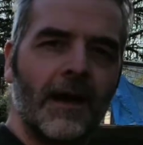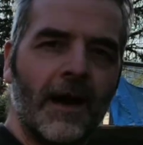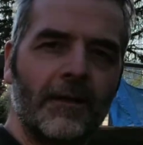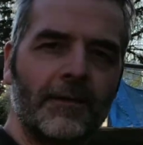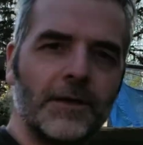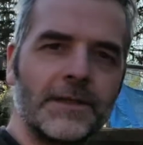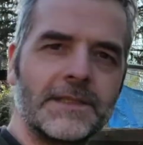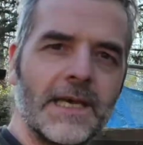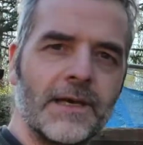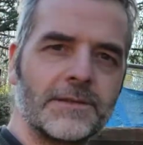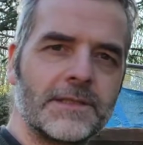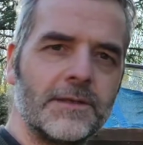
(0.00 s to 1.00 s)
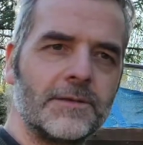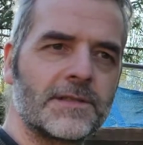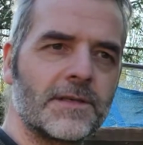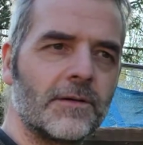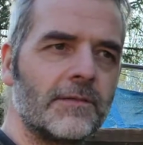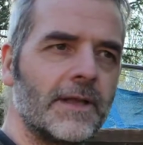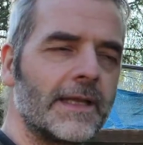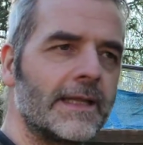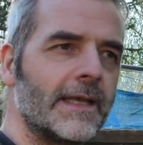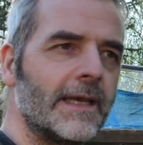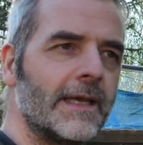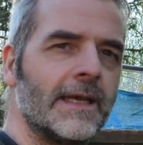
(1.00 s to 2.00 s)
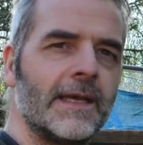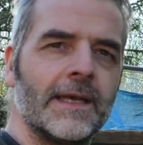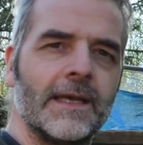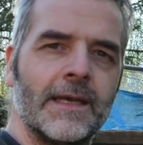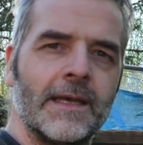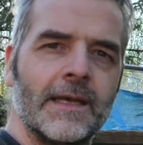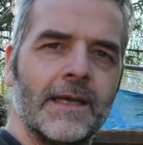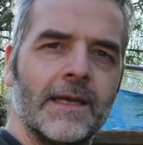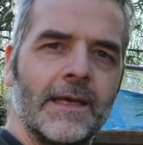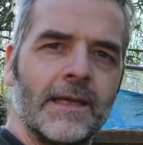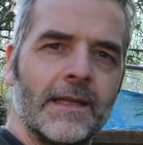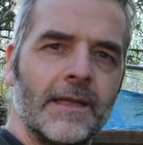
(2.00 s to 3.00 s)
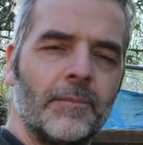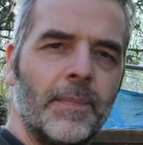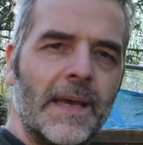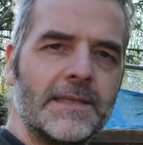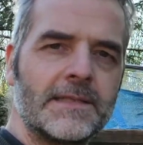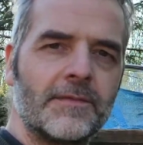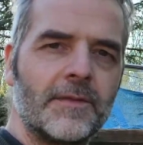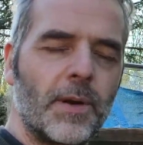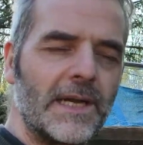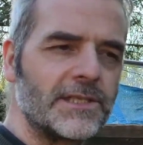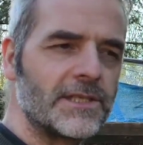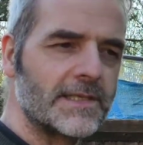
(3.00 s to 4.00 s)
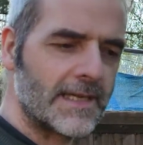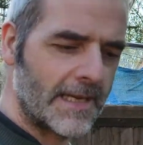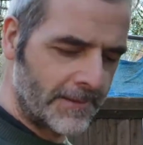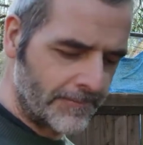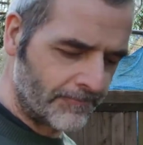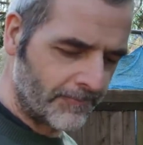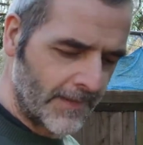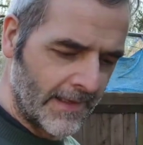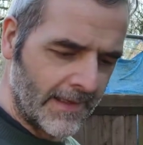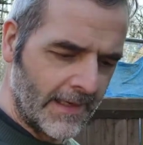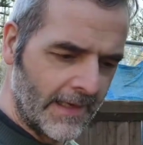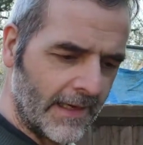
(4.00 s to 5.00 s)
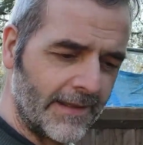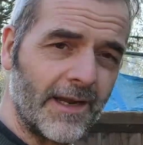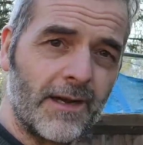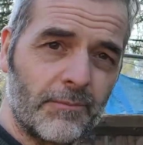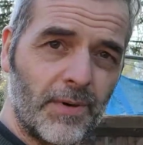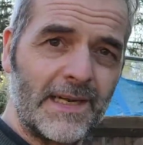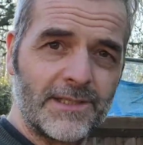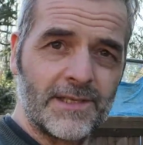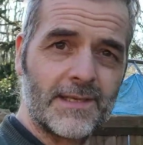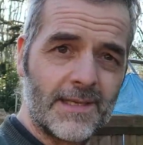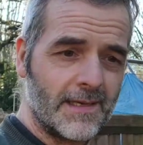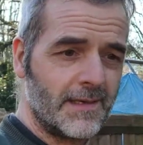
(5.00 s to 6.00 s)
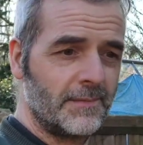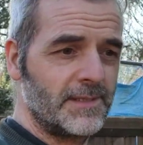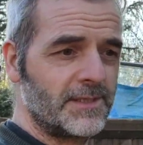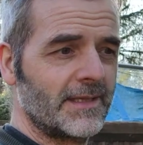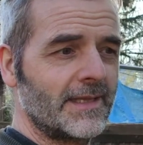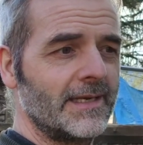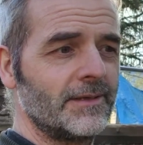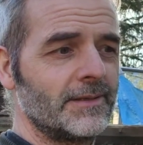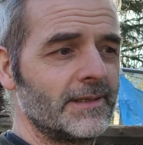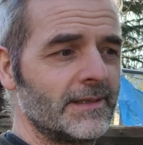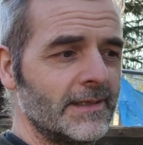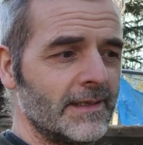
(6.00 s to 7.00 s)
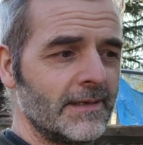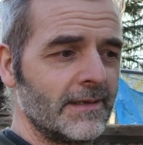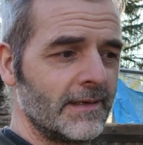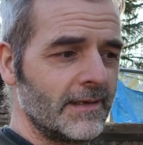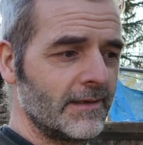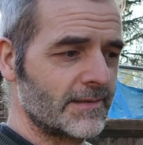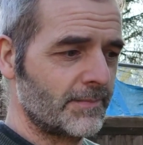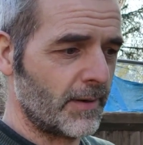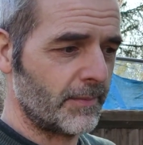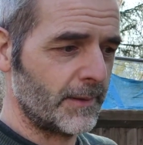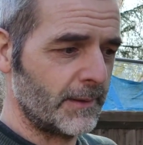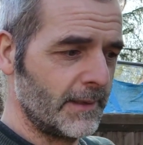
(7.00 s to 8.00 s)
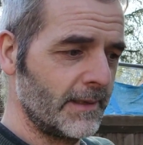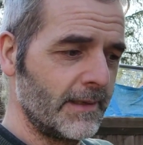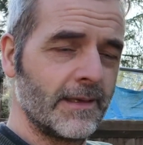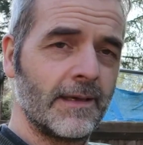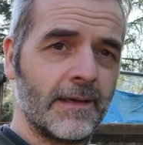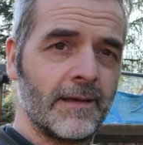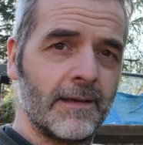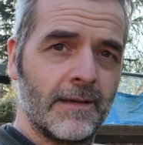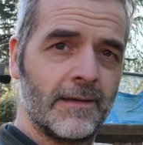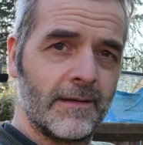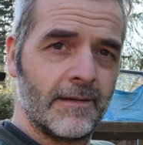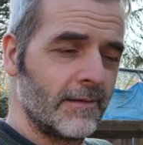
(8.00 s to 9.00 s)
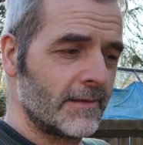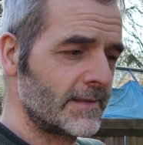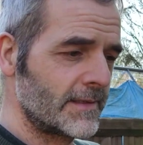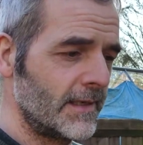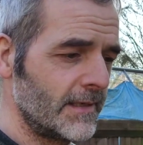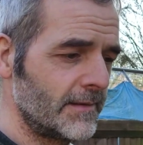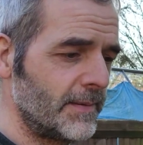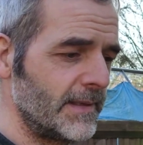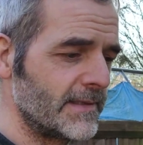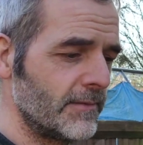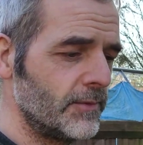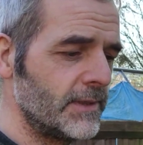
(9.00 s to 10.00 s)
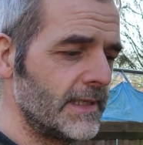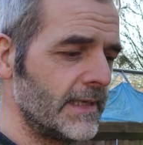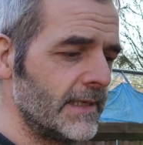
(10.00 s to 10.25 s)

I've cut it down to sort of like the base of the branches, and they are branches. I mean, check that out. That's a proper solid piece of wood.